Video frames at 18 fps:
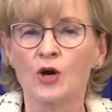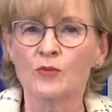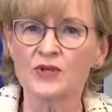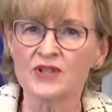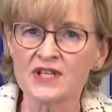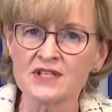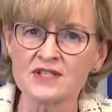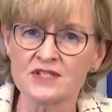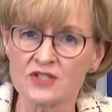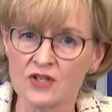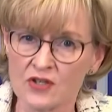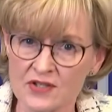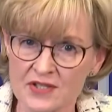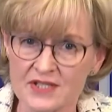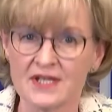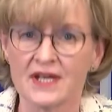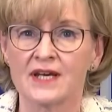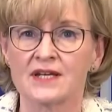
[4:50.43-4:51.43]
But this
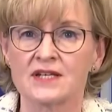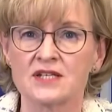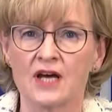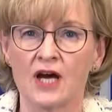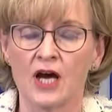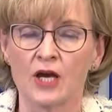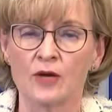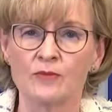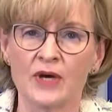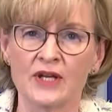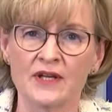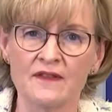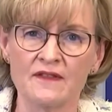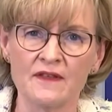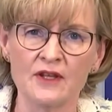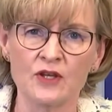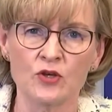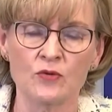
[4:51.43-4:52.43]
does take time. And
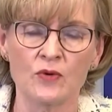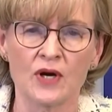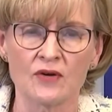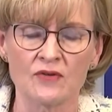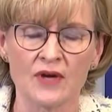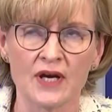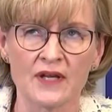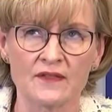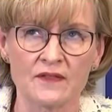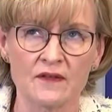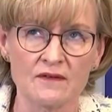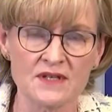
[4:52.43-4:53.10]
I think you are right.